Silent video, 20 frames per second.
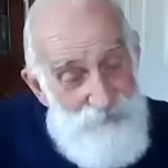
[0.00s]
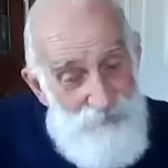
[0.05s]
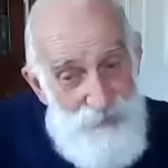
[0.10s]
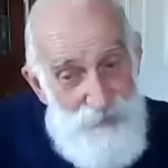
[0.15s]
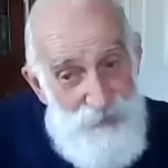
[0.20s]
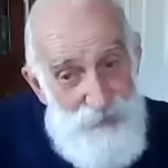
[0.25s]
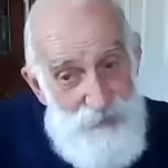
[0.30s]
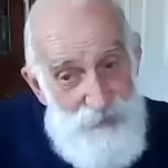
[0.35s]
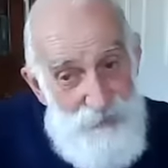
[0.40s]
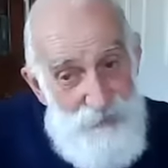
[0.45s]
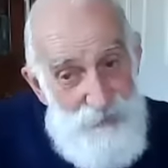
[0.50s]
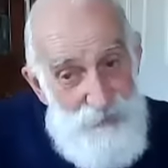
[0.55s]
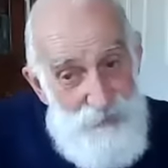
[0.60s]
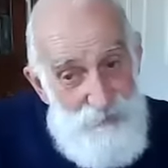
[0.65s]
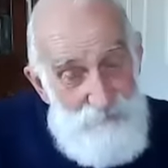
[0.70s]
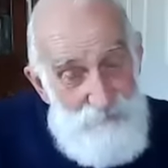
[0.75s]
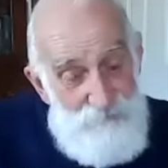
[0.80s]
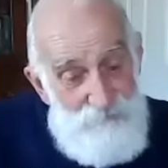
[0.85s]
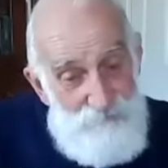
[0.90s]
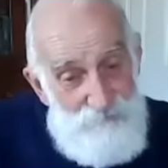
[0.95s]
Funny, isn't
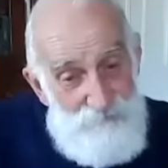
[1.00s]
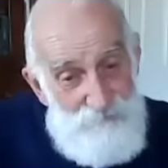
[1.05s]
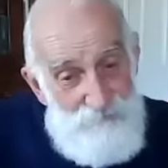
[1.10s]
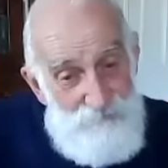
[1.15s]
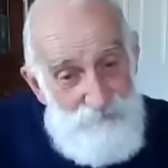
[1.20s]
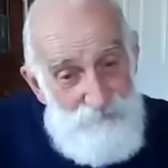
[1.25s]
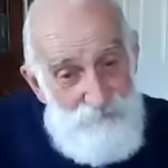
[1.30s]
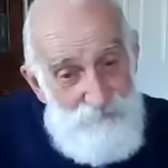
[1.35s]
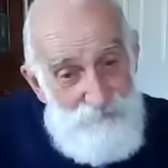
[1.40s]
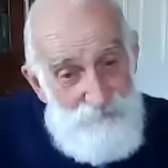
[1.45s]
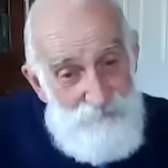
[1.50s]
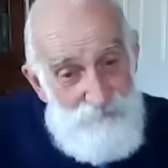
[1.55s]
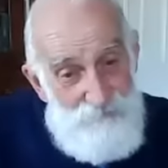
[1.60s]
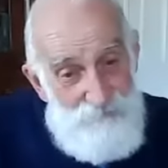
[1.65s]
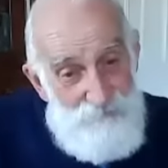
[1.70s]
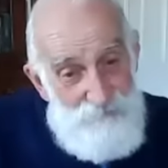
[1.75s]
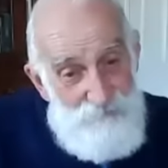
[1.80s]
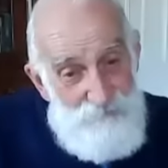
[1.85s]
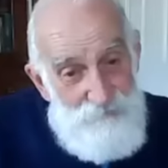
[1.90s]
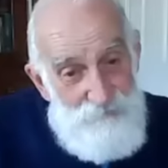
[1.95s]
it?
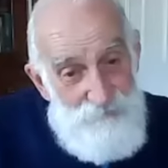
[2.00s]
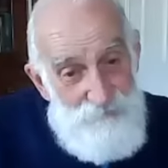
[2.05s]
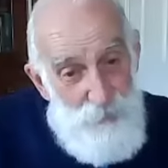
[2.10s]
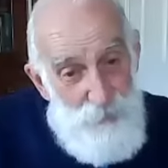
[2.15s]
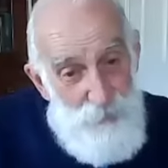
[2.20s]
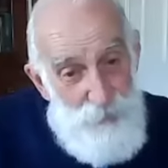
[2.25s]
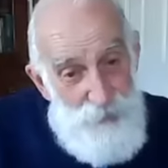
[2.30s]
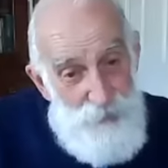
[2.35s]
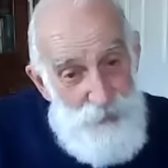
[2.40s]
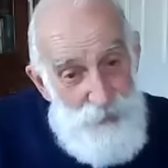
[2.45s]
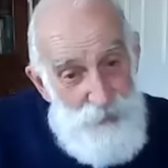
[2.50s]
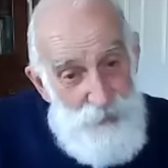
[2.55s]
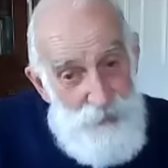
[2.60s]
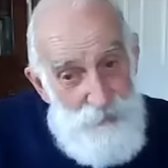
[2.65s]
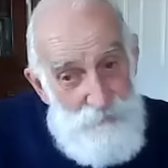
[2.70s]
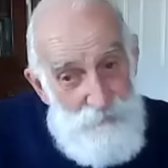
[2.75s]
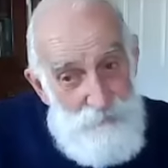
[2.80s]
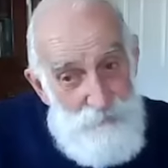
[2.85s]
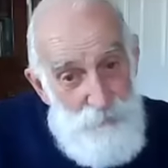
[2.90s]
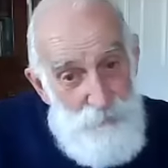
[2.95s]
What is it?
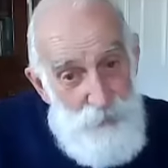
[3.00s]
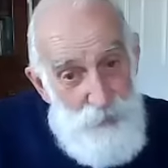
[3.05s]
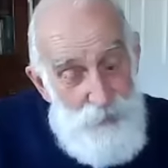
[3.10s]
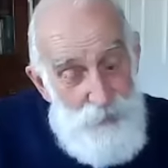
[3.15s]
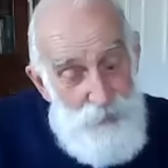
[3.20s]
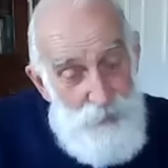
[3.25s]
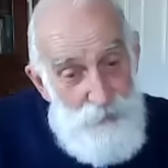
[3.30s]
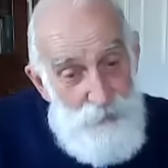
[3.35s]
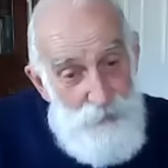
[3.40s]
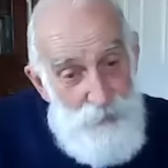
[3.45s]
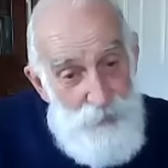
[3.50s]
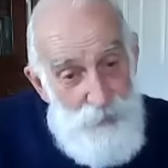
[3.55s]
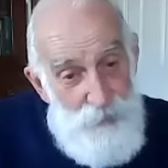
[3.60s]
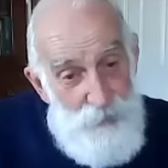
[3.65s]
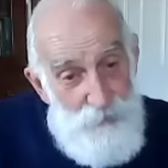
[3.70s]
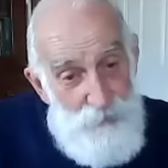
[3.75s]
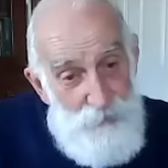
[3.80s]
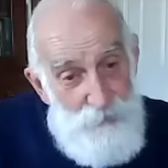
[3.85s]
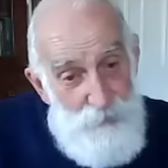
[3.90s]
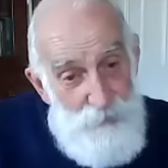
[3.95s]
Well, I don't
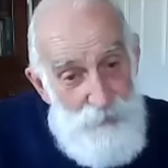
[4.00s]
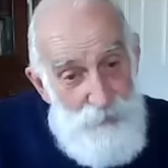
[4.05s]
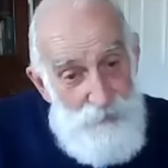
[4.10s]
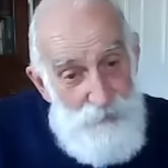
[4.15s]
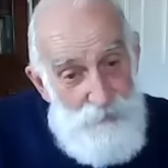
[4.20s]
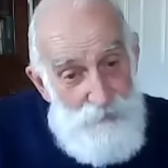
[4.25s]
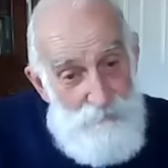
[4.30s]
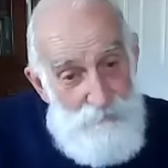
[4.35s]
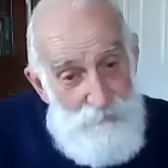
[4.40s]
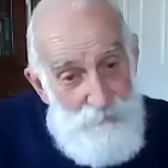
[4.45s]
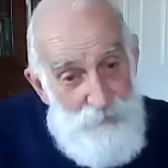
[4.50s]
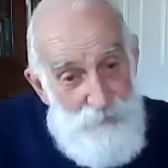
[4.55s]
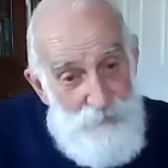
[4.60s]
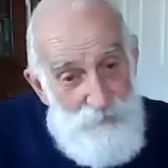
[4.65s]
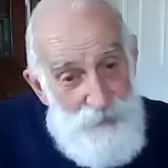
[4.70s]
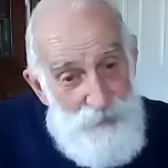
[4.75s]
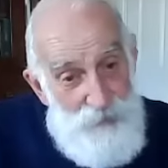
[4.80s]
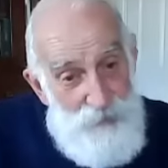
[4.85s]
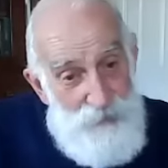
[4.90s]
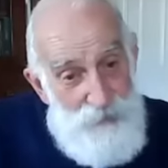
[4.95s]
know.
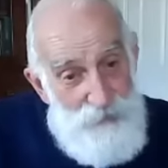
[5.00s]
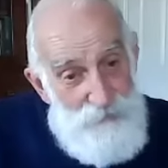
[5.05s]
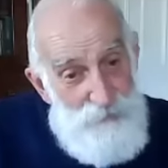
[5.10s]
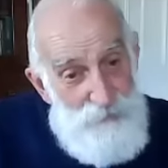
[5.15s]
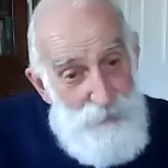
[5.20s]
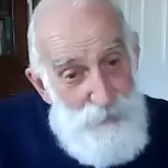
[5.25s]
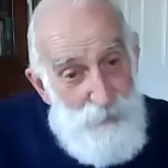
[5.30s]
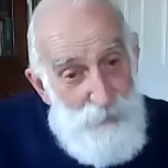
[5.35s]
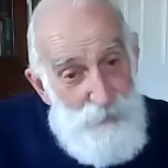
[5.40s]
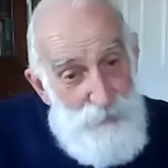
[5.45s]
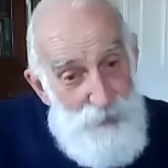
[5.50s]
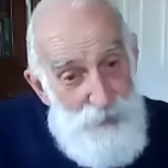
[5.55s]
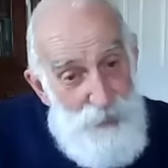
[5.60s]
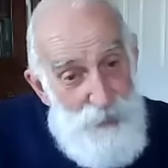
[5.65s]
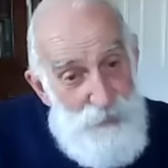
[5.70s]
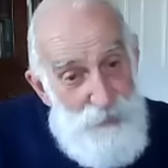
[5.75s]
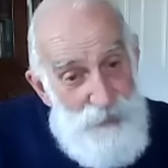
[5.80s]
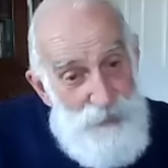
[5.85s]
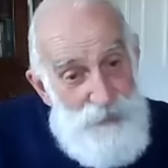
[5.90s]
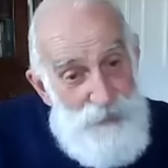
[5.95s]
Funny enough, not
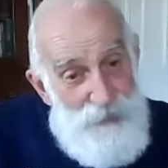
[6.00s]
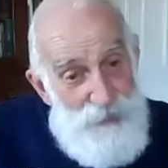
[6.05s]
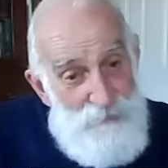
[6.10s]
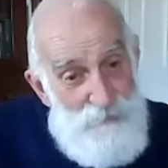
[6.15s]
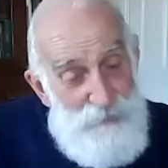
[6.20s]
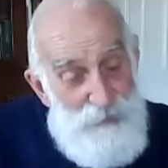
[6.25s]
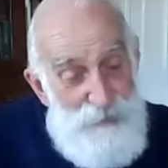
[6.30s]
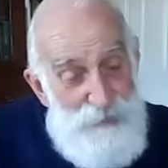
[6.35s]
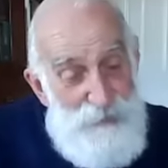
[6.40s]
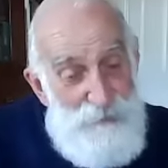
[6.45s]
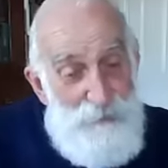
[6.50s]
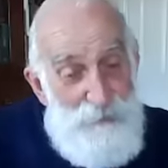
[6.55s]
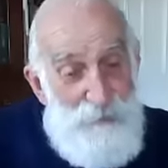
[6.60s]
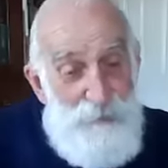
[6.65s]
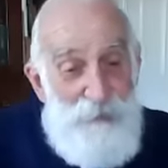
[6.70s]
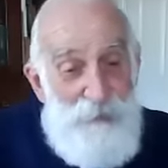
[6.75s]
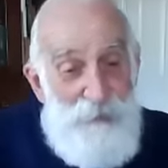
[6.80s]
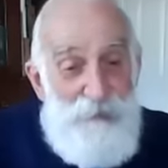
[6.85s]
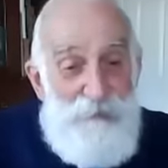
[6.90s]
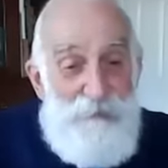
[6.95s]
knowing seems much
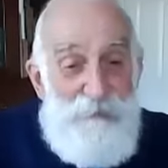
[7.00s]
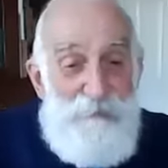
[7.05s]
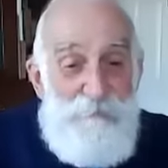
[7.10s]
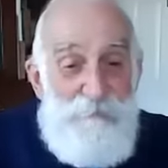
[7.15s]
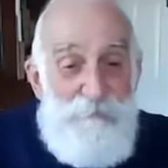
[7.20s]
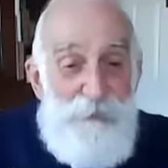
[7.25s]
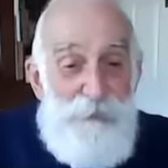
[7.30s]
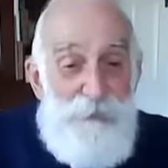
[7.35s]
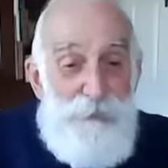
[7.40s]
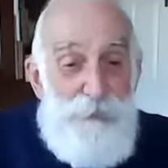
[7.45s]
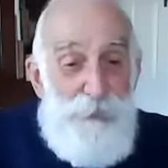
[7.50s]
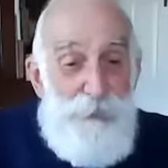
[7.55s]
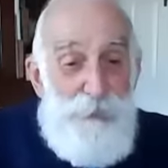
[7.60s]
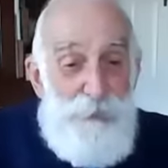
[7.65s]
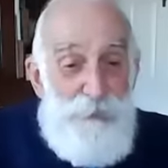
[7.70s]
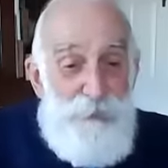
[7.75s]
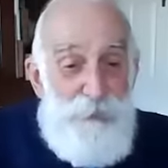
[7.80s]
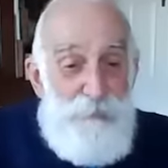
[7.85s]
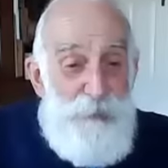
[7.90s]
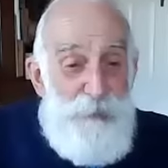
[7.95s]
more
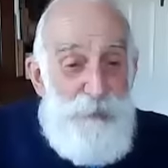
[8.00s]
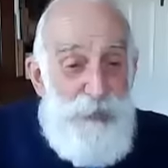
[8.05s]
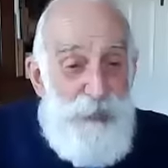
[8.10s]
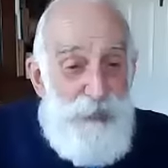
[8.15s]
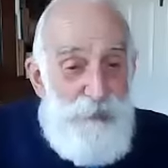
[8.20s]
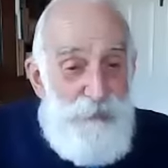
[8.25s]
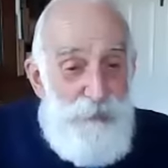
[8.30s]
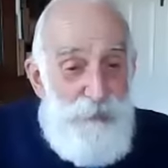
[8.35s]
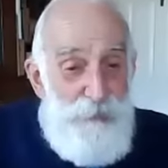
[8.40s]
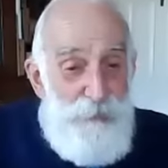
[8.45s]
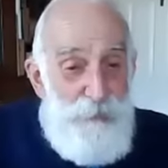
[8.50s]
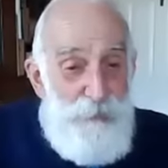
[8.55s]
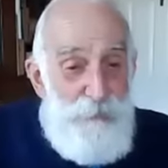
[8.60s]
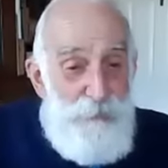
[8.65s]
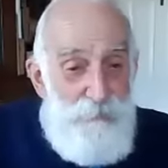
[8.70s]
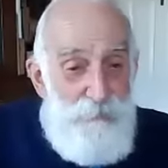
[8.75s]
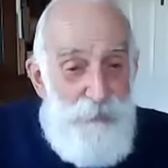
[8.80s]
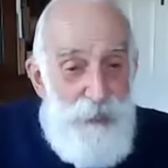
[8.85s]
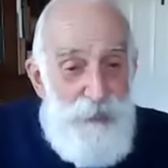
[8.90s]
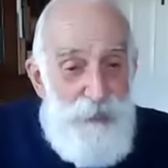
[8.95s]
sure to me now than
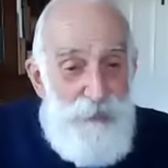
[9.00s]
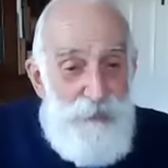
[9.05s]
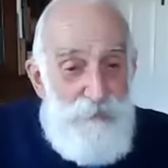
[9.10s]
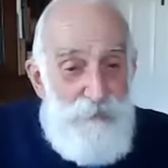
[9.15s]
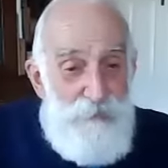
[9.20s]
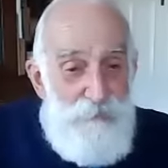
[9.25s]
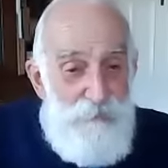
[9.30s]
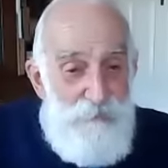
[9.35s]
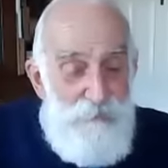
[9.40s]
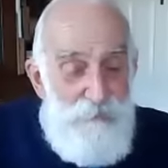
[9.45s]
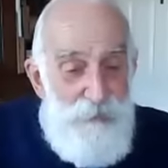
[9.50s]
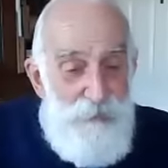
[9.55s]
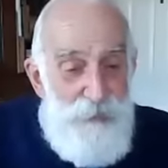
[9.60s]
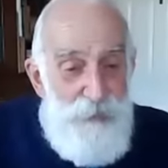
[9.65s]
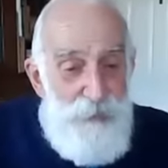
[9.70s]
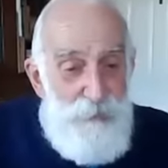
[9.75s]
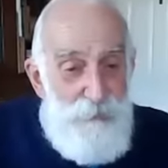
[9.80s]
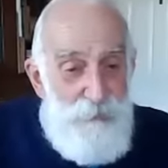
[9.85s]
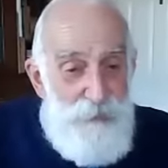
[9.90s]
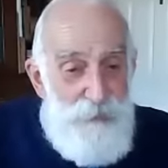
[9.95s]
all
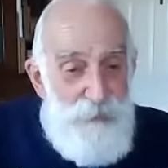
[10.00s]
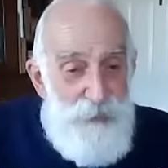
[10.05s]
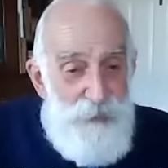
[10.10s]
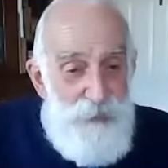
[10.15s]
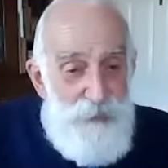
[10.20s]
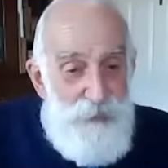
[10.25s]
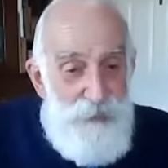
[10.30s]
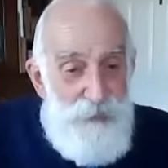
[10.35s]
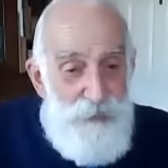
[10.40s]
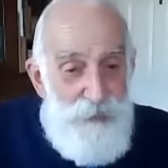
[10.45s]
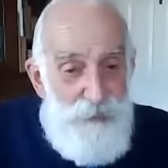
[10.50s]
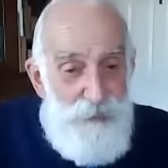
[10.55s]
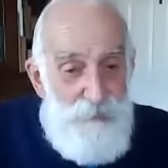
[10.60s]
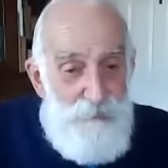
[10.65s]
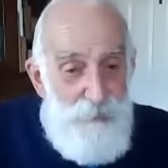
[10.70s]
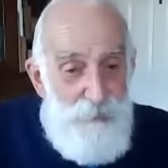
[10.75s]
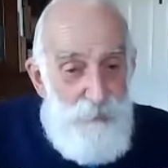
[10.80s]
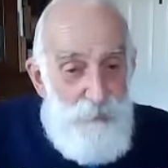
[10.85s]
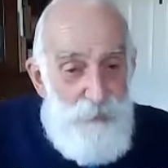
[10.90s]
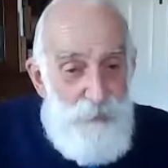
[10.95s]
the old certainties,
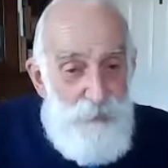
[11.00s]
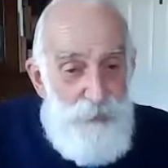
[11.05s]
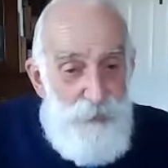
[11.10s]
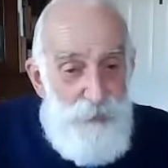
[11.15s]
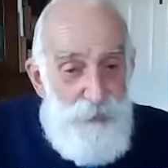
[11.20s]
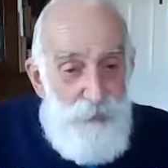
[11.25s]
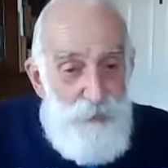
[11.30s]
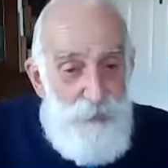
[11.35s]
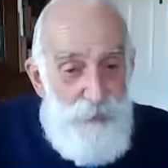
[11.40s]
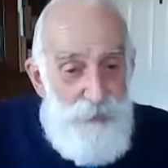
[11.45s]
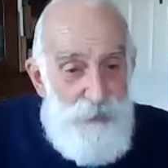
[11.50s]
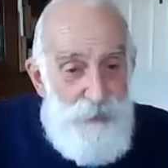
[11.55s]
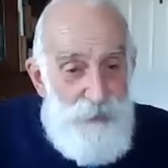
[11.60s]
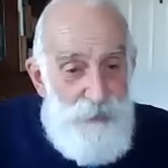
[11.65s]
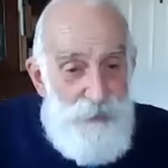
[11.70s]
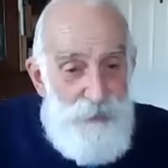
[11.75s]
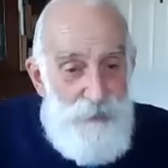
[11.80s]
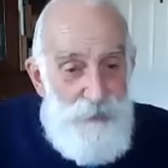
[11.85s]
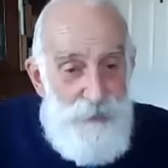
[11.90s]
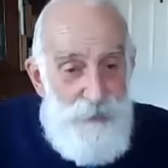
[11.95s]
but all the knowledge
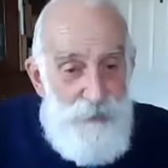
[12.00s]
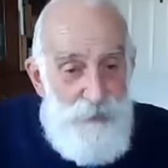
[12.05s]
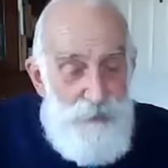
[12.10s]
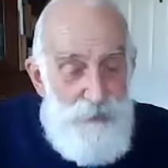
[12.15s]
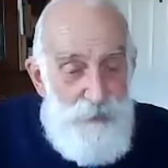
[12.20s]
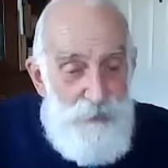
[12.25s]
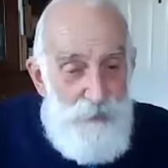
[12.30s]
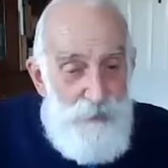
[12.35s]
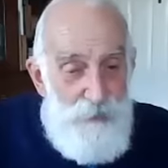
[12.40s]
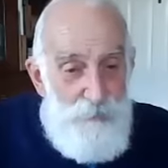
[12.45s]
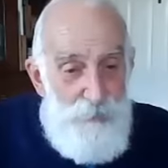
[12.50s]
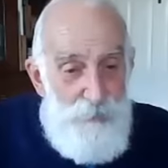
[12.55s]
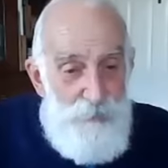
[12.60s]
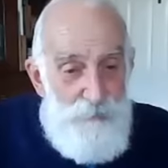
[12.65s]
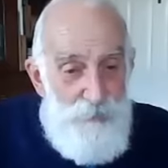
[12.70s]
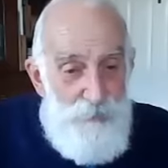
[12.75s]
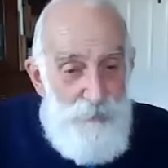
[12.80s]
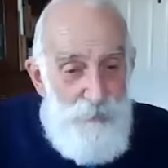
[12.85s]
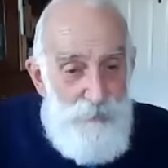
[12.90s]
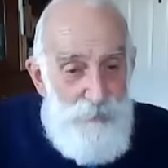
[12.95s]
that is almost
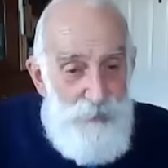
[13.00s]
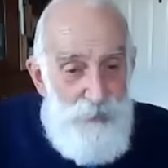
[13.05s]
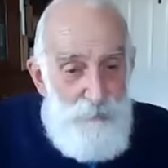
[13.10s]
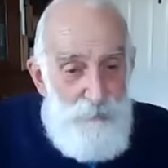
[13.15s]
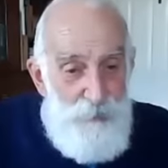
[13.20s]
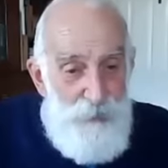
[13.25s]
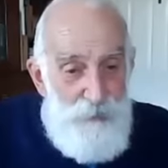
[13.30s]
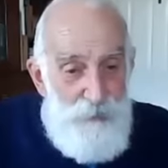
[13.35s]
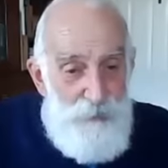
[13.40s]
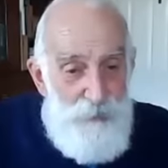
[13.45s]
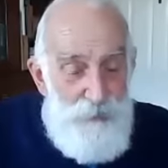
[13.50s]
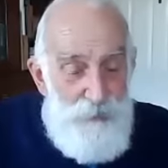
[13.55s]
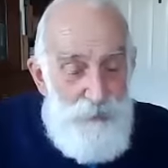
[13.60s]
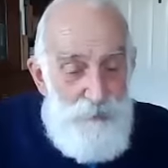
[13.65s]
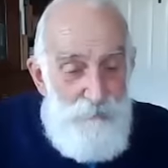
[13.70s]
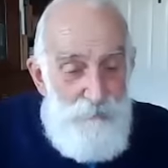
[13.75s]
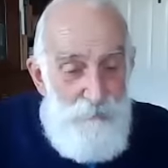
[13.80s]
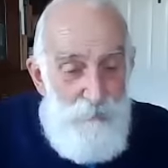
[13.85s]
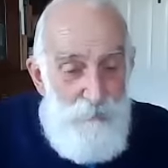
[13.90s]
forgotten about now.